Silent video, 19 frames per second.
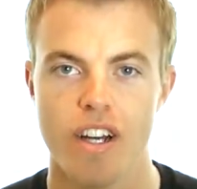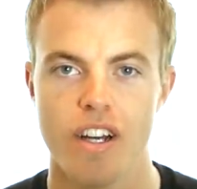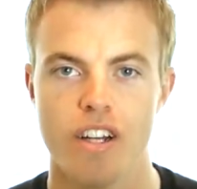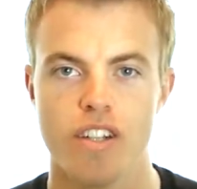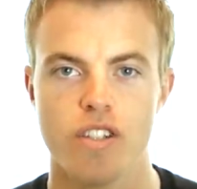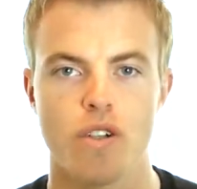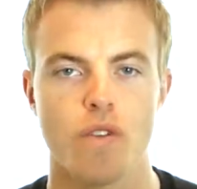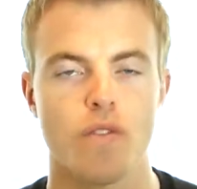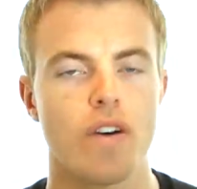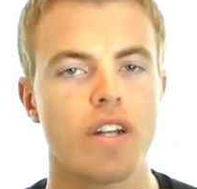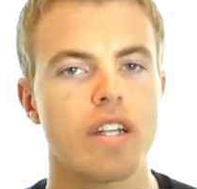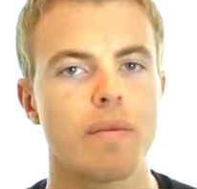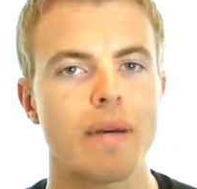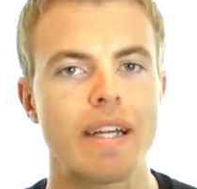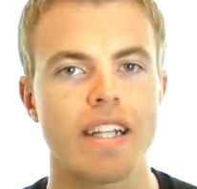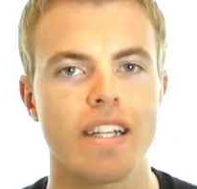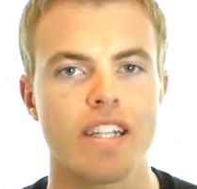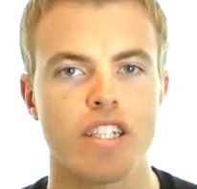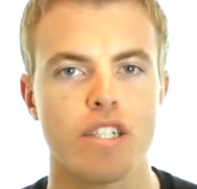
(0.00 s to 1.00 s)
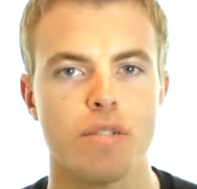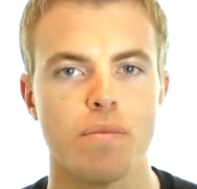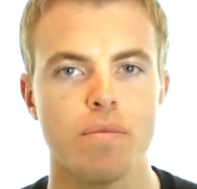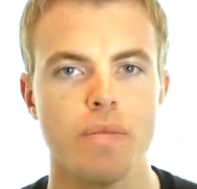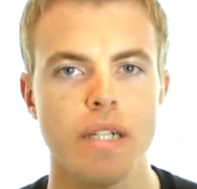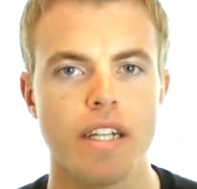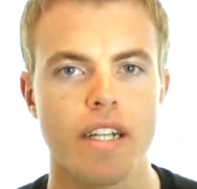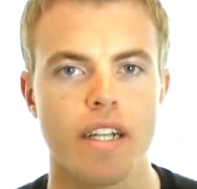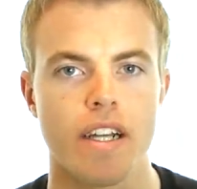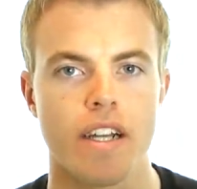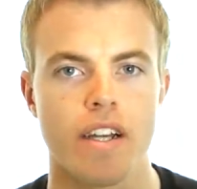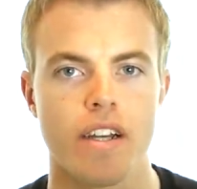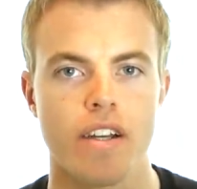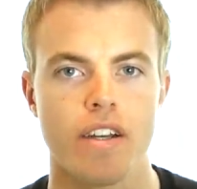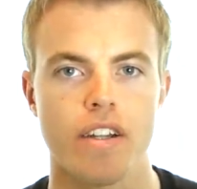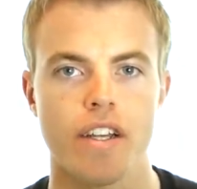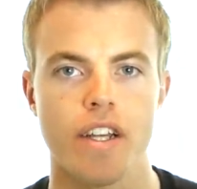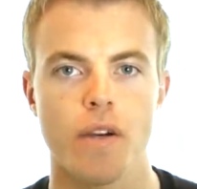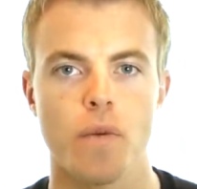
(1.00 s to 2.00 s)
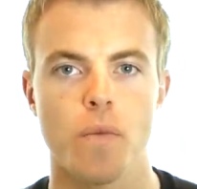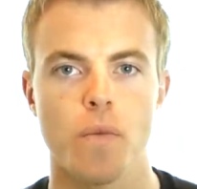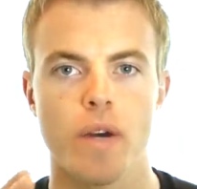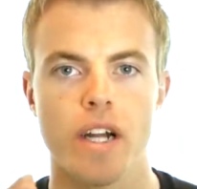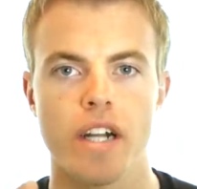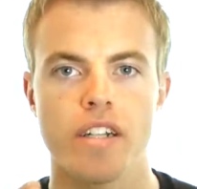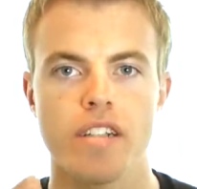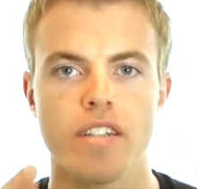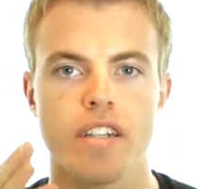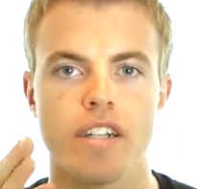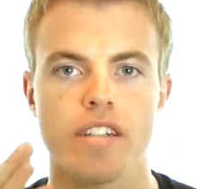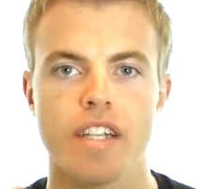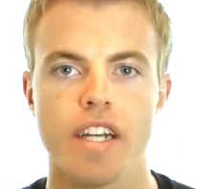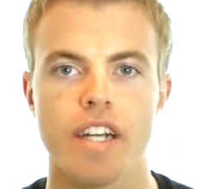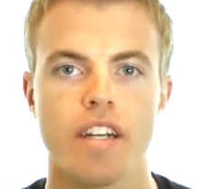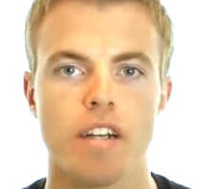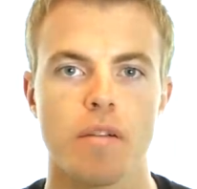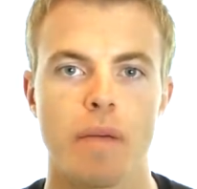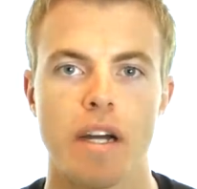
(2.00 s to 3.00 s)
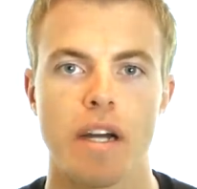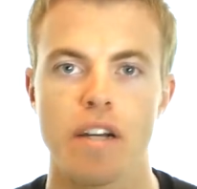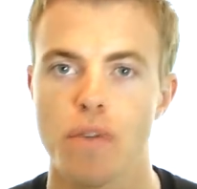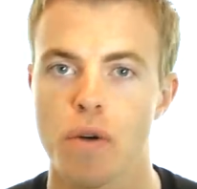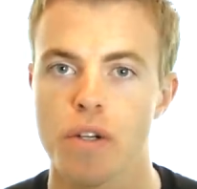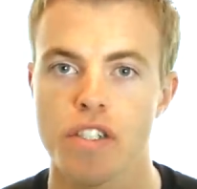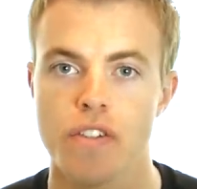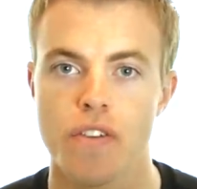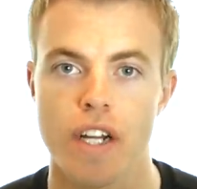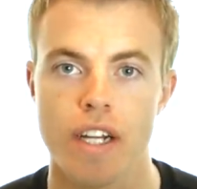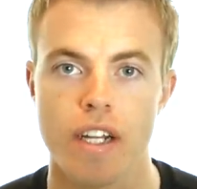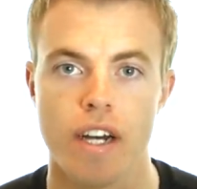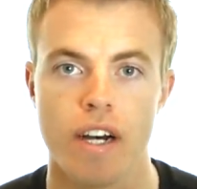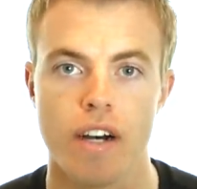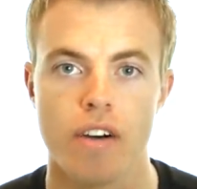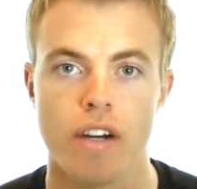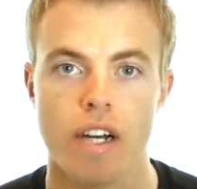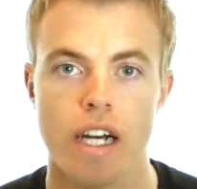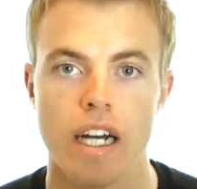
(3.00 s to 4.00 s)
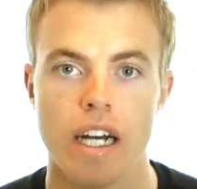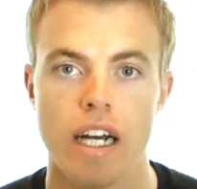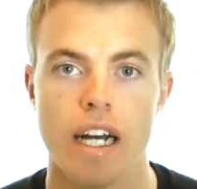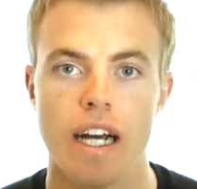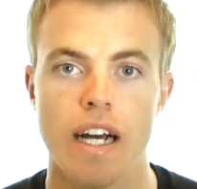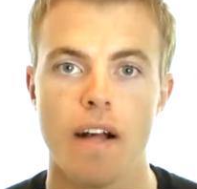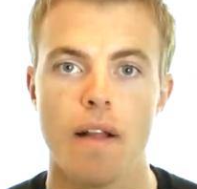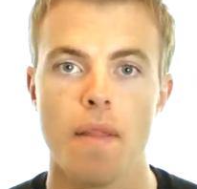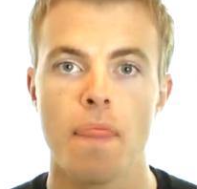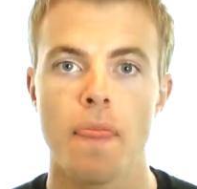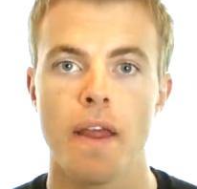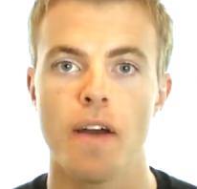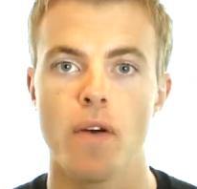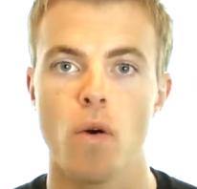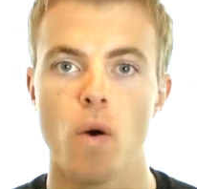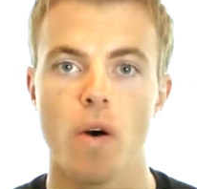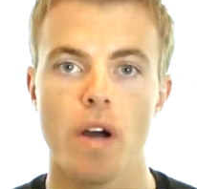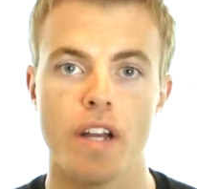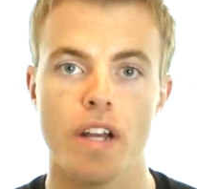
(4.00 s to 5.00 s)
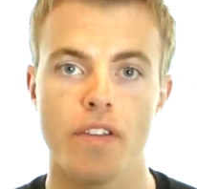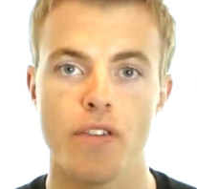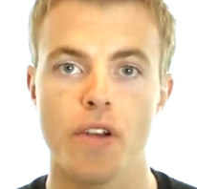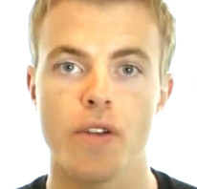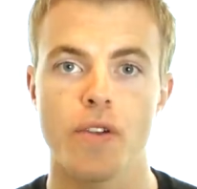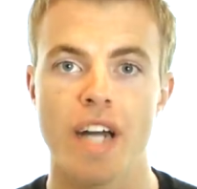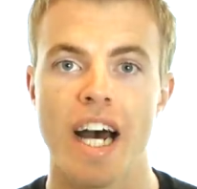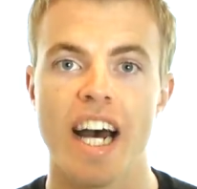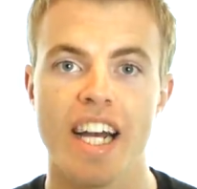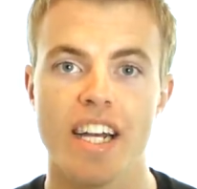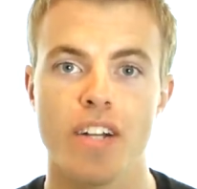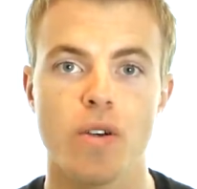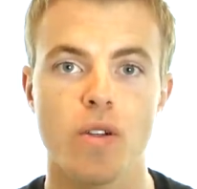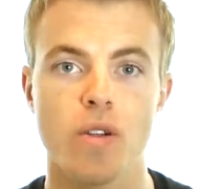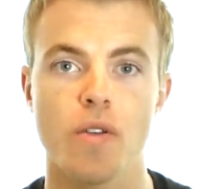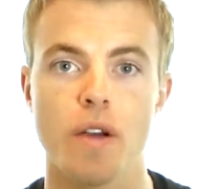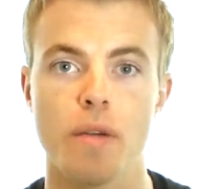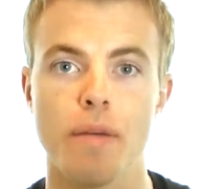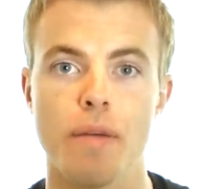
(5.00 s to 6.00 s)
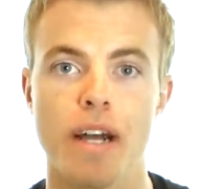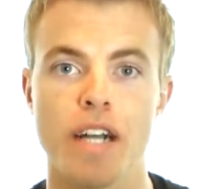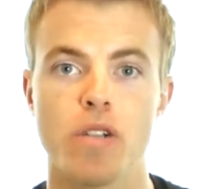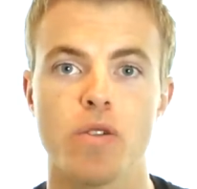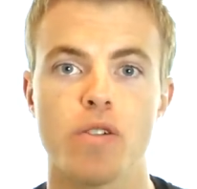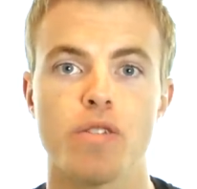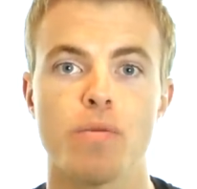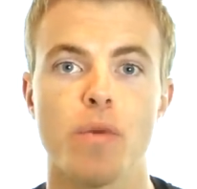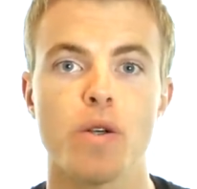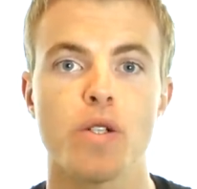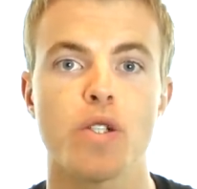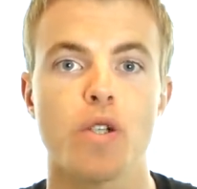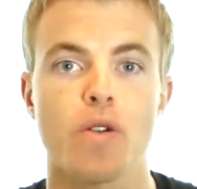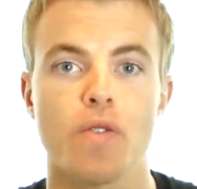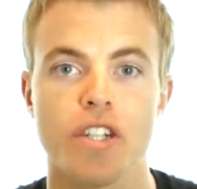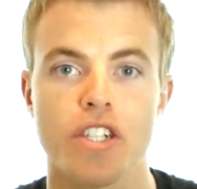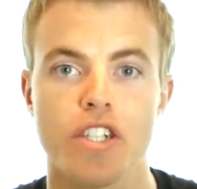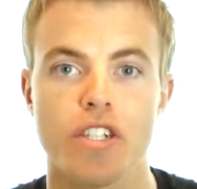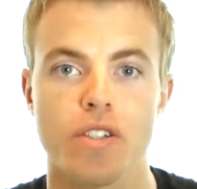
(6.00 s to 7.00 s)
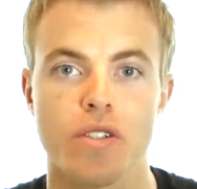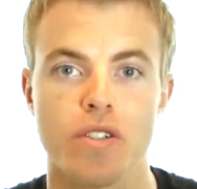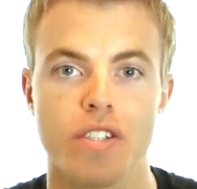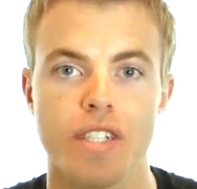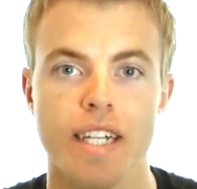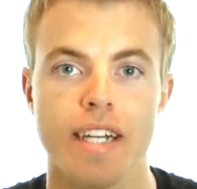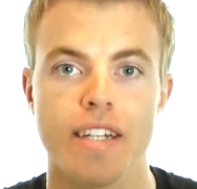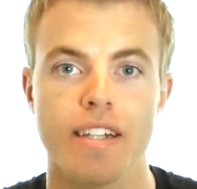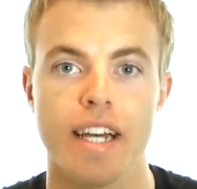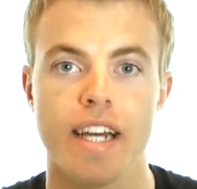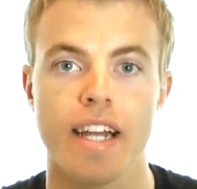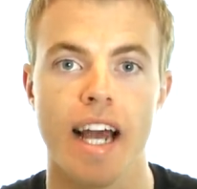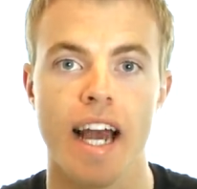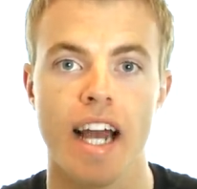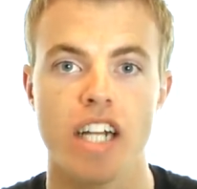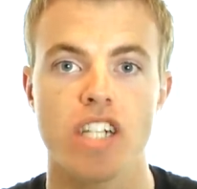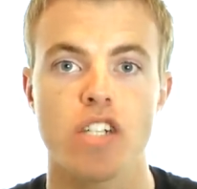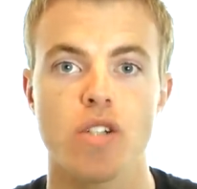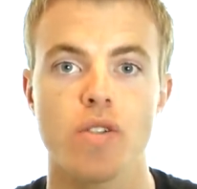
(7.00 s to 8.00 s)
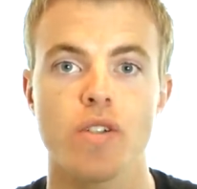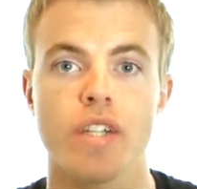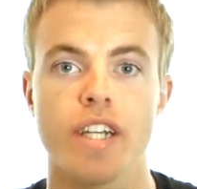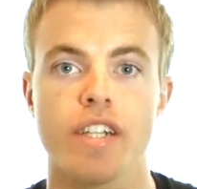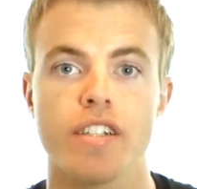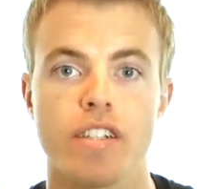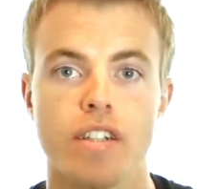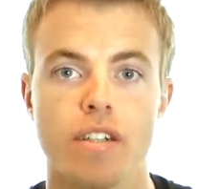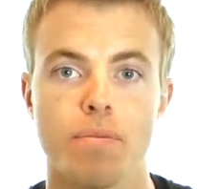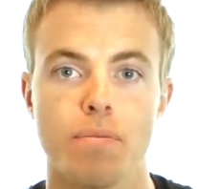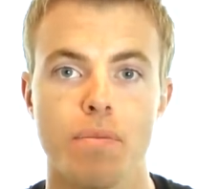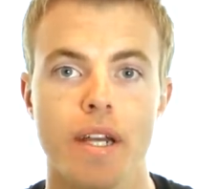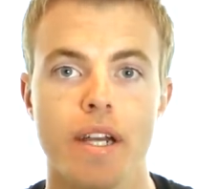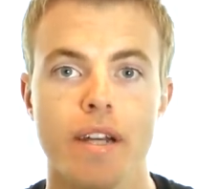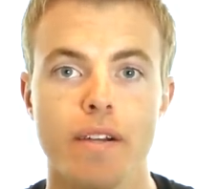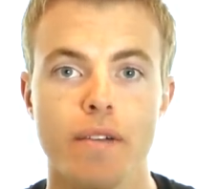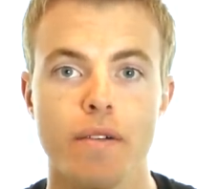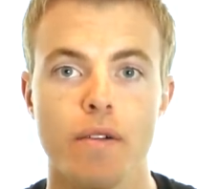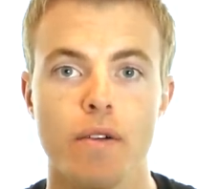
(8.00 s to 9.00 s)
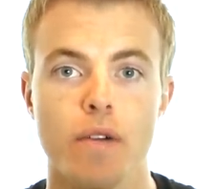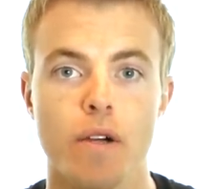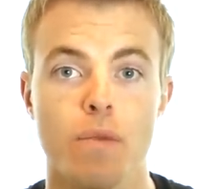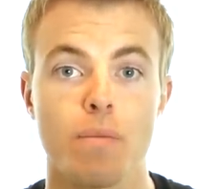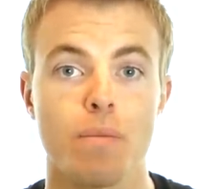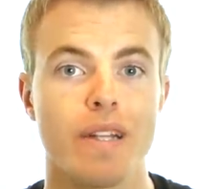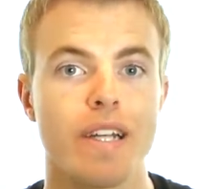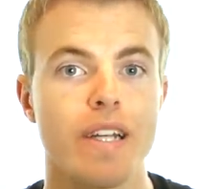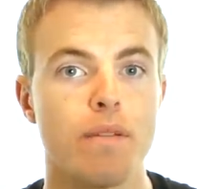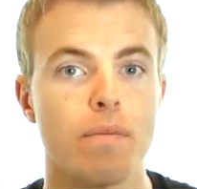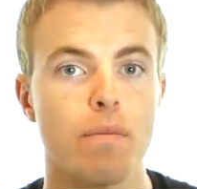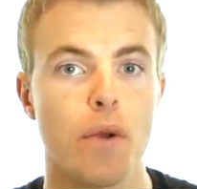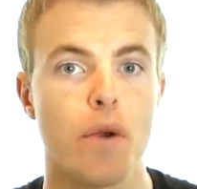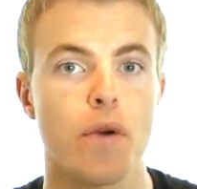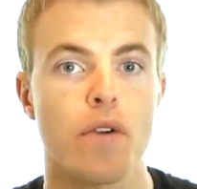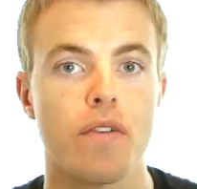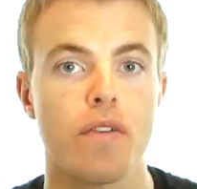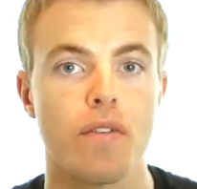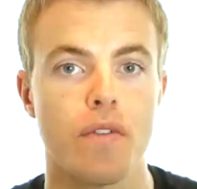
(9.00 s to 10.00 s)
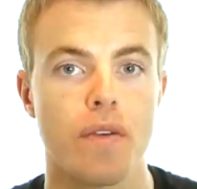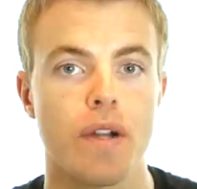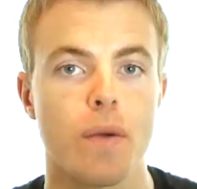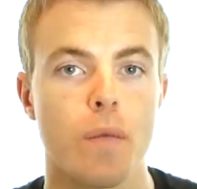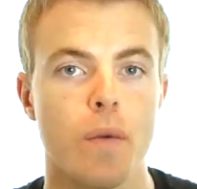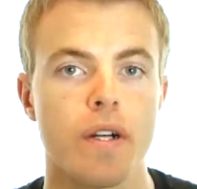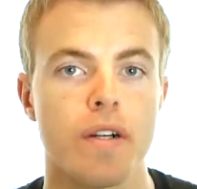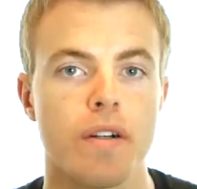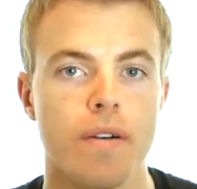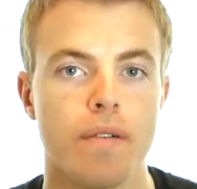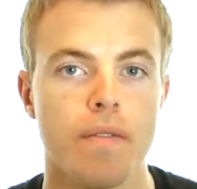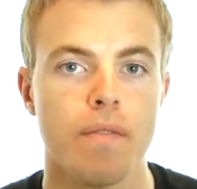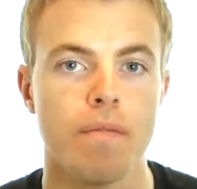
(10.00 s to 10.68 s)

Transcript: So fundamentally speaking, the awareness that's hearing my voice right now, if you tie it all the way back to its most original state, it actually is complete, complete pure free will.